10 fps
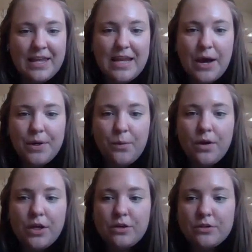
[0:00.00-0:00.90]
Now what I
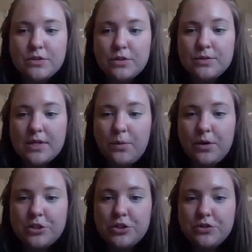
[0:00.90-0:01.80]
want you to do is I
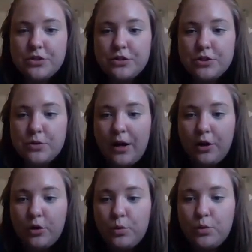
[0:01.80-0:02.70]
want you to do
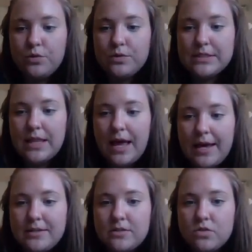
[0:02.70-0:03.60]
our Google
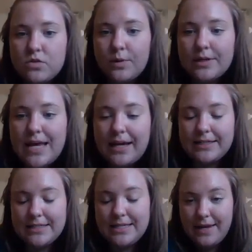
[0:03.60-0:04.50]
Slides sort
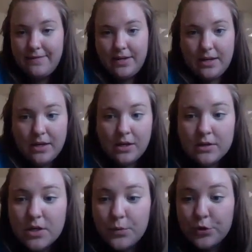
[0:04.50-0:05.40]
activity.
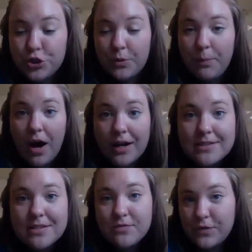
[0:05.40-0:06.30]
So I want you to
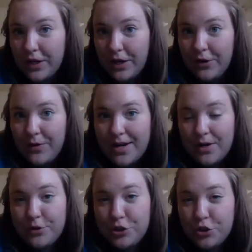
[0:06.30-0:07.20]
pause this video and I
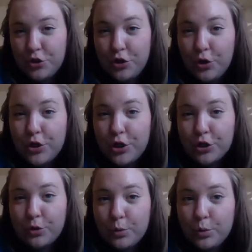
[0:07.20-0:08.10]
want you to go to your
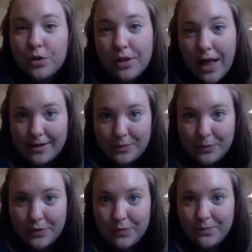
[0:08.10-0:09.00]
Google
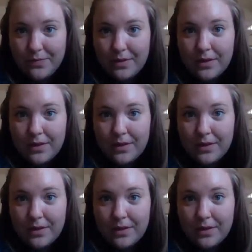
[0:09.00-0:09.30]
Classroom